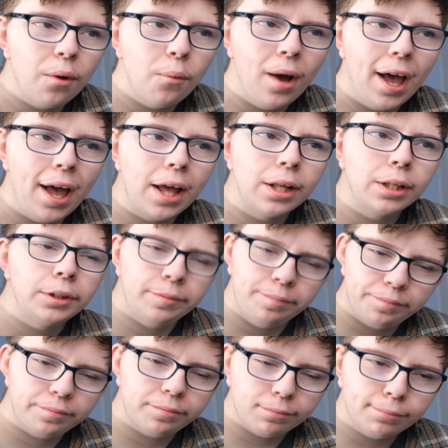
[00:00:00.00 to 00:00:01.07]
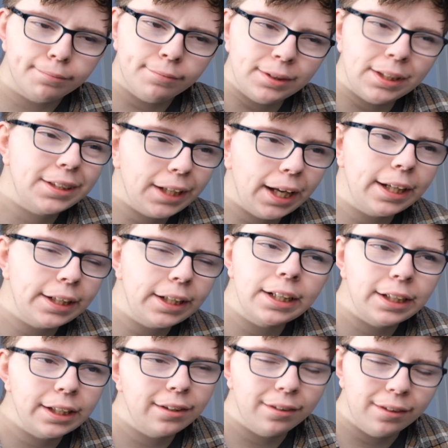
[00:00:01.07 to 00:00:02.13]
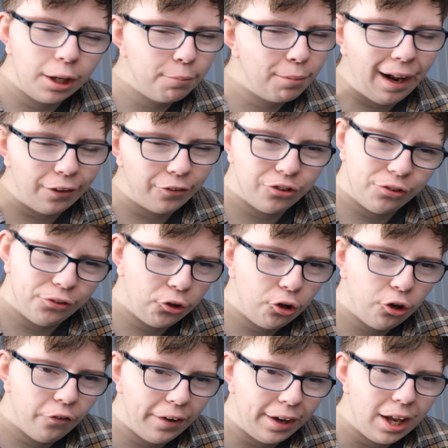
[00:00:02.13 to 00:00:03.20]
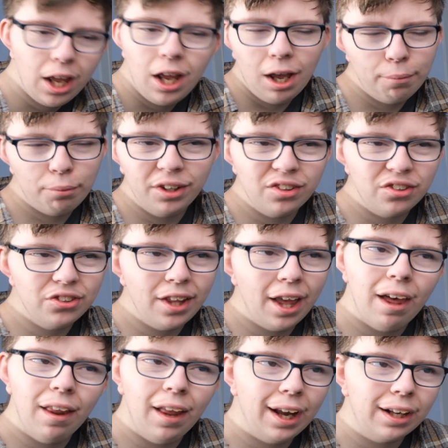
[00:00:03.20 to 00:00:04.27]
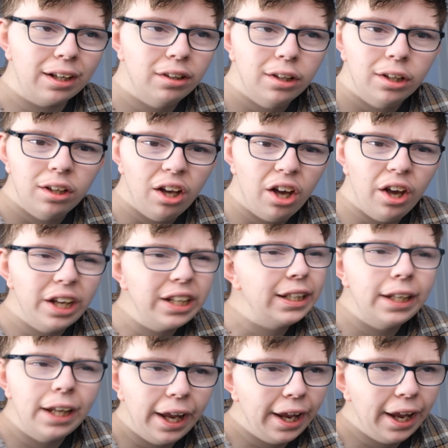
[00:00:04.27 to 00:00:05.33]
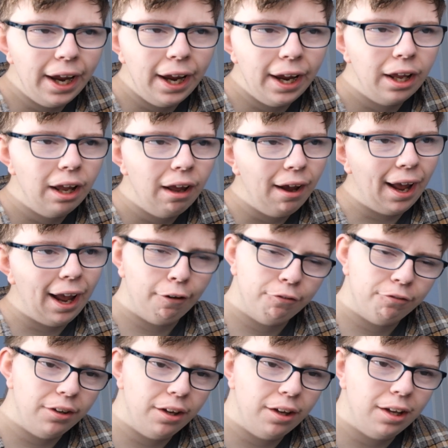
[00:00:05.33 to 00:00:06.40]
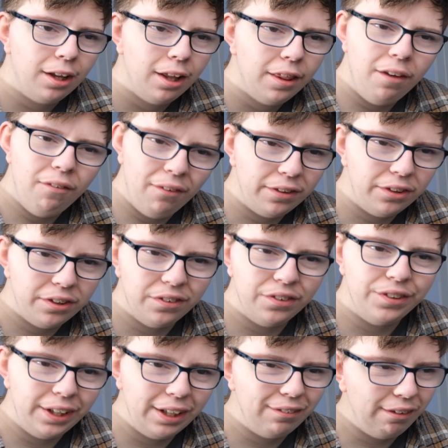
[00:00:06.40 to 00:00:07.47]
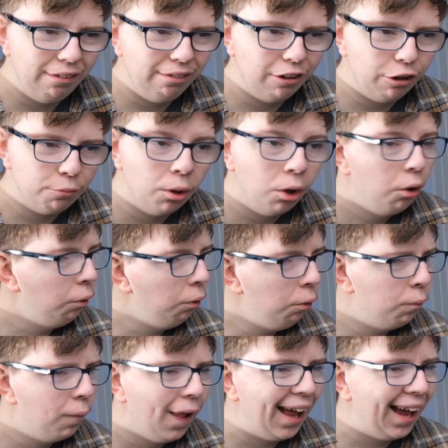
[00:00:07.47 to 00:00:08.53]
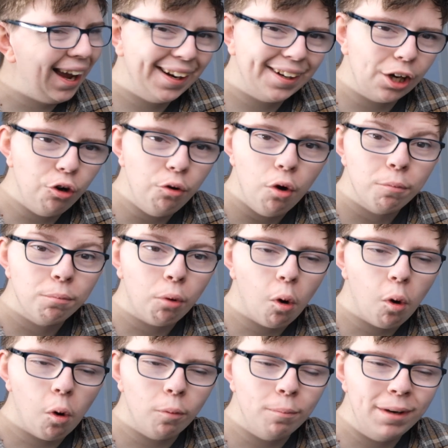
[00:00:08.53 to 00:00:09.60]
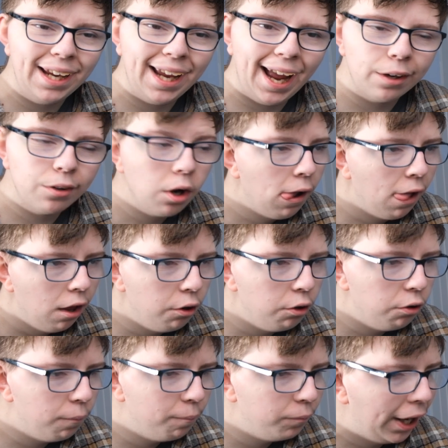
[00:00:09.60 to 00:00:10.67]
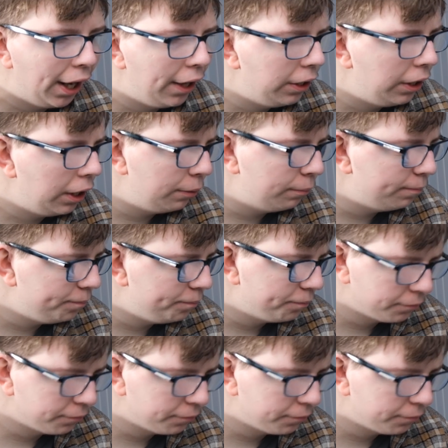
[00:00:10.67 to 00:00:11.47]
where technically it's the same part of the story, but it's set like a year after the events of the TV film. Oh, I know, Paul McGann. And